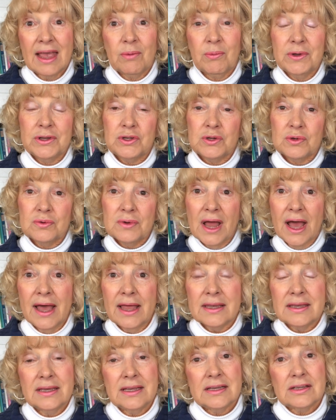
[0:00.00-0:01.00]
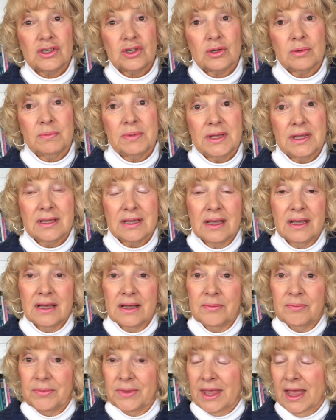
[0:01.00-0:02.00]
We do not need to be
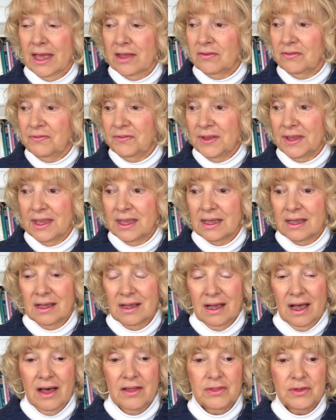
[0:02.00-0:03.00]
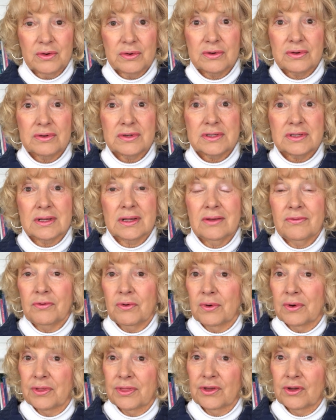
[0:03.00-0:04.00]
envying others
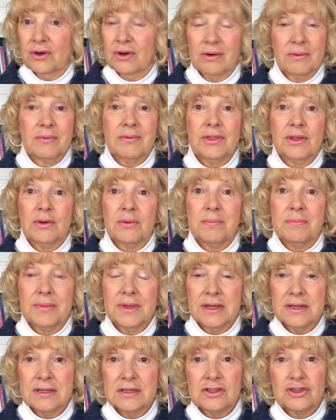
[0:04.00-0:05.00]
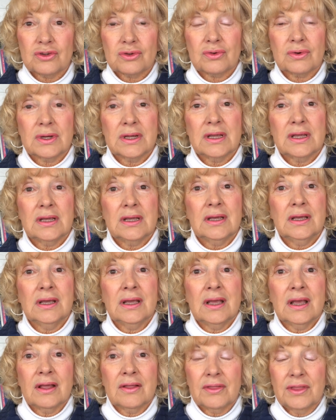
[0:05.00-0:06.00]
for their ministry,
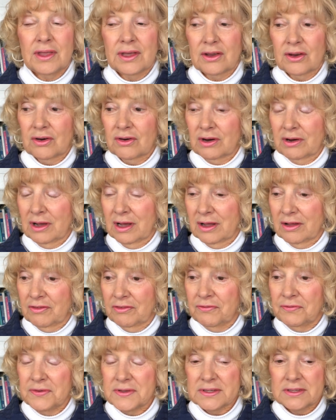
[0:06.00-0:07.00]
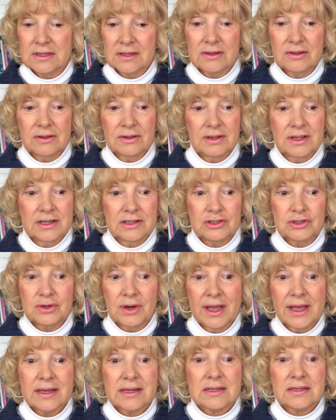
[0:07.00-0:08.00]
their physical
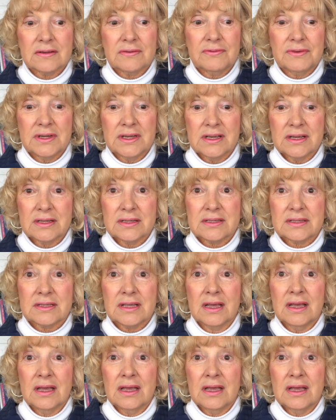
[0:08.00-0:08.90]
attractiveness,